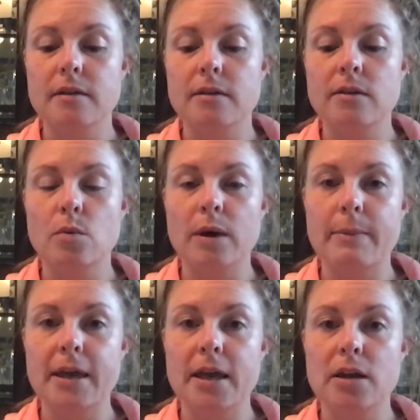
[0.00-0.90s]
the
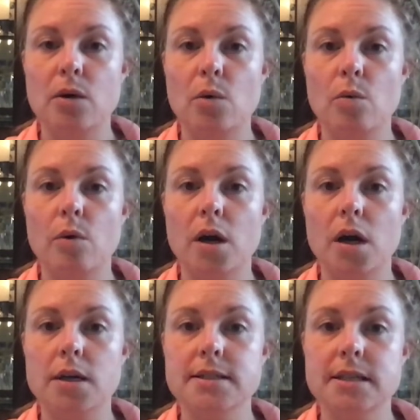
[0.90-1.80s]
women
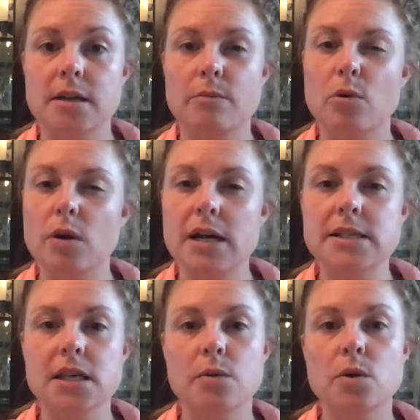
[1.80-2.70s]
were seen more as
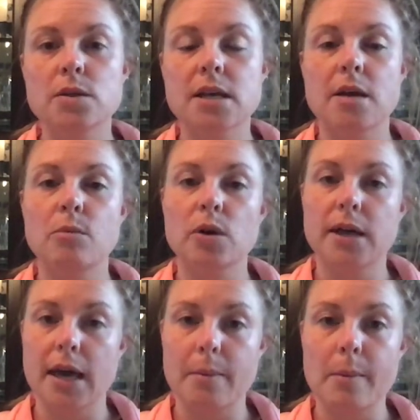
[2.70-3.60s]
equals and more
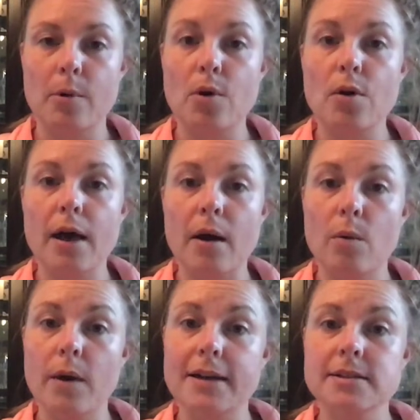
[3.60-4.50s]
capable out
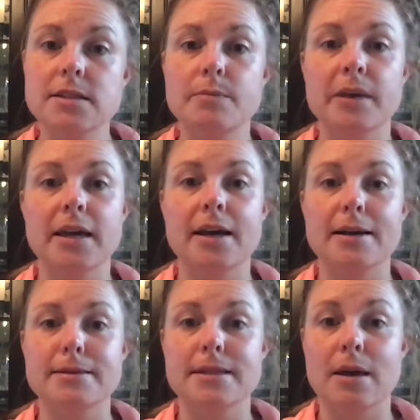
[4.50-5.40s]
west
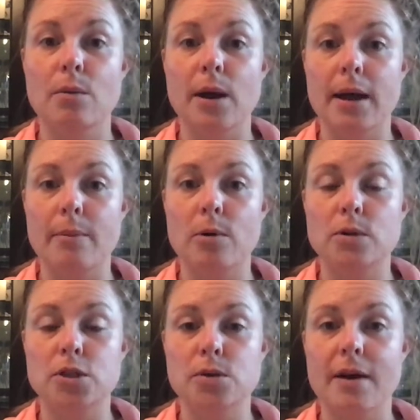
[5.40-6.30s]
because they were able
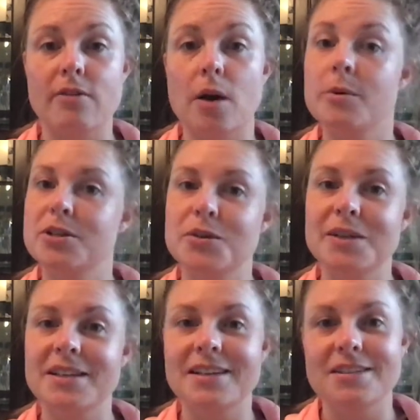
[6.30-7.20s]
to have the
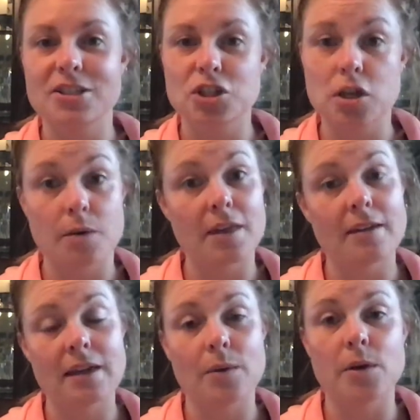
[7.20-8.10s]
opportunity to show that
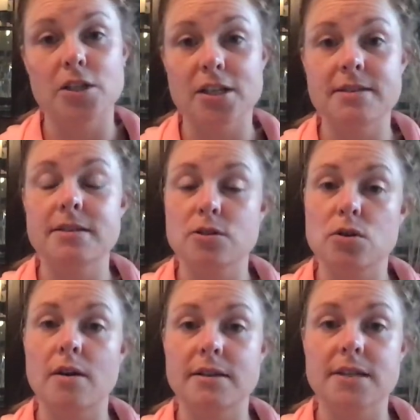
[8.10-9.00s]
they were just as
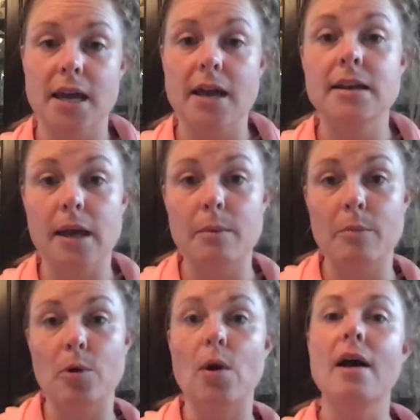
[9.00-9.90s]
strong and
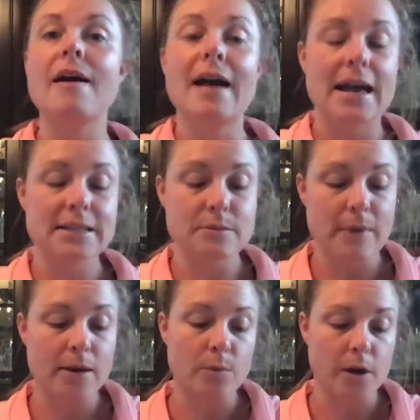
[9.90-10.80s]
capable as
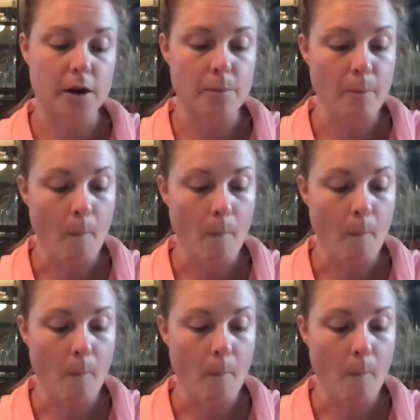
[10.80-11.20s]
men were.